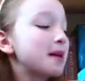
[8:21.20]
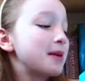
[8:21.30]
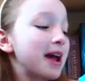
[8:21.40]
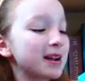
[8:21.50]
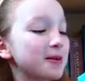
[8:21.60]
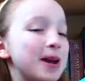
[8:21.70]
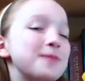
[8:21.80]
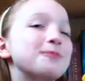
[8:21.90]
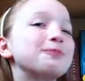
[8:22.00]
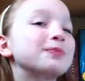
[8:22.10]
But anyway,
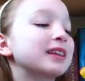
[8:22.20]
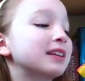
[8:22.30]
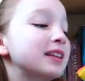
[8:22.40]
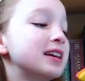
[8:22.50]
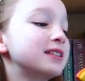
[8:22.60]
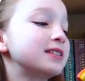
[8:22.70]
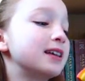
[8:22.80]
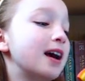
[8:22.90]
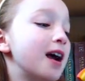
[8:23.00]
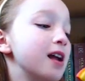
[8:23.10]
this,
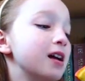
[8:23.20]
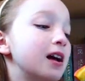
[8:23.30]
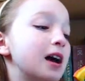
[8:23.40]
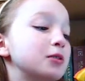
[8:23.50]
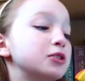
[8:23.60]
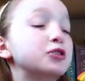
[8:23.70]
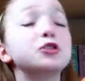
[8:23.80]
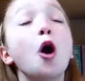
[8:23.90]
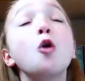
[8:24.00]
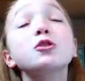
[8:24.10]
I was
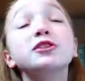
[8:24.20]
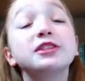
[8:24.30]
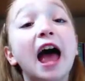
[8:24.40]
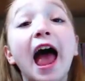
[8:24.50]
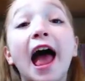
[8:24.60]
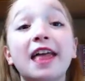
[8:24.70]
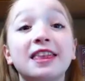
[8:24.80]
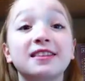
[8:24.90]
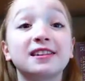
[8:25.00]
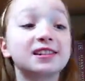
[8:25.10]
so sad
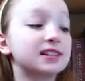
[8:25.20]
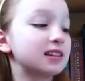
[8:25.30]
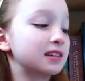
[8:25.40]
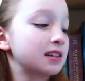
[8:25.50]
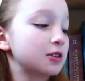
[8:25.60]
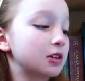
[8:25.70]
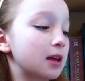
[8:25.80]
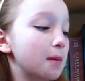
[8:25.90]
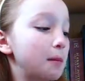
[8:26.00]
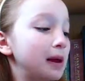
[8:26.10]
that they discontinued
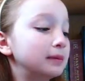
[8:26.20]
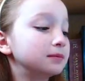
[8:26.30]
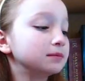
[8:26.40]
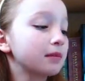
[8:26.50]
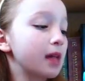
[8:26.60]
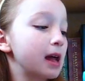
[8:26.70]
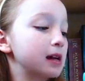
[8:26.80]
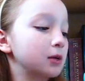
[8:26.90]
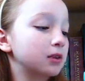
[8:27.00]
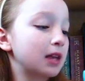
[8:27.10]
it, but
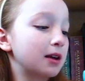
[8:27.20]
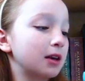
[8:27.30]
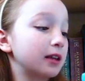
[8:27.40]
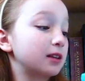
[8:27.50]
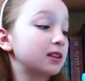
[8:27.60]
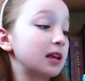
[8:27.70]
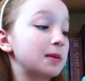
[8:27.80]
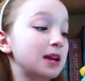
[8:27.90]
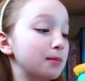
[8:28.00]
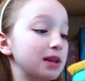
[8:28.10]
it, uh, they, they
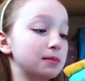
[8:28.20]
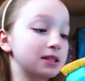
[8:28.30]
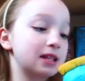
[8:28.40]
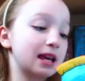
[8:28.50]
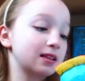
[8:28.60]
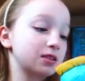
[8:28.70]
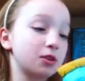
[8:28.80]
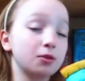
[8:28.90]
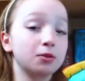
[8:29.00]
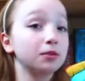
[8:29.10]
made a big mistake,
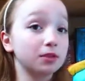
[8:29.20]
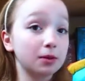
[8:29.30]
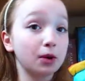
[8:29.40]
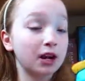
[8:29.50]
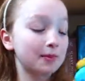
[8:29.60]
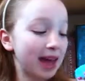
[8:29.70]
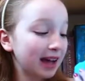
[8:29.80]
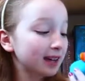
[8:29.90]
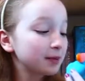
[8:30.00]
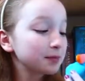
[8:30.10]
so they brought it back.